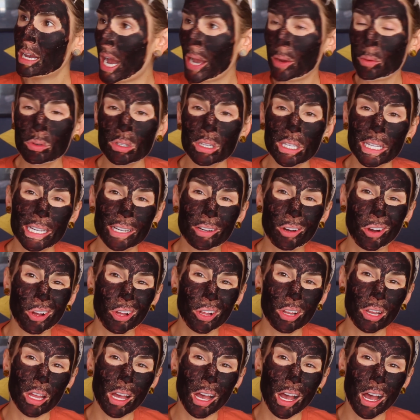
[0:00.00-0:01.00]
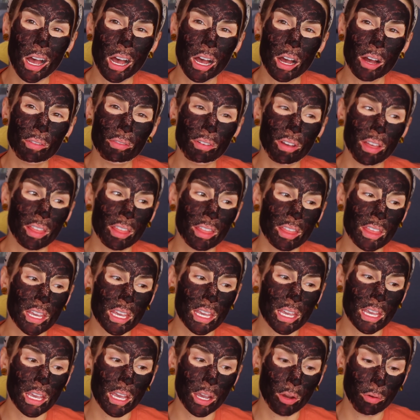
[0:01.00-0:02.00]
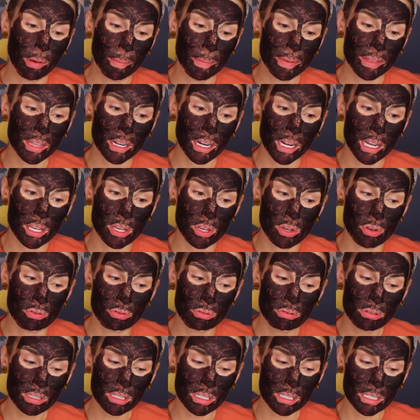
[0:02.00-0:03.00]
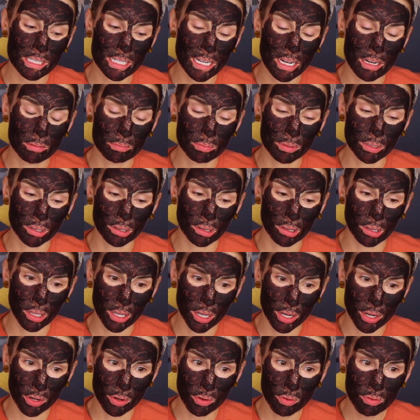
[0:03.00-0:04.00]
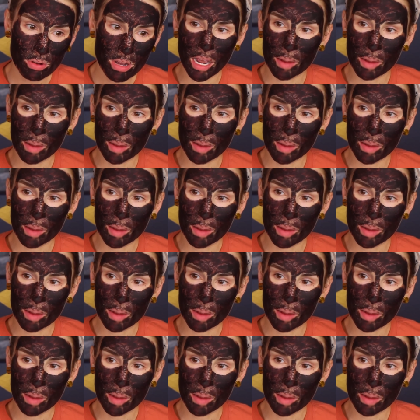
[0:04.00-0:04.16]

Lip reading: I will link all of the equipment that I use down below.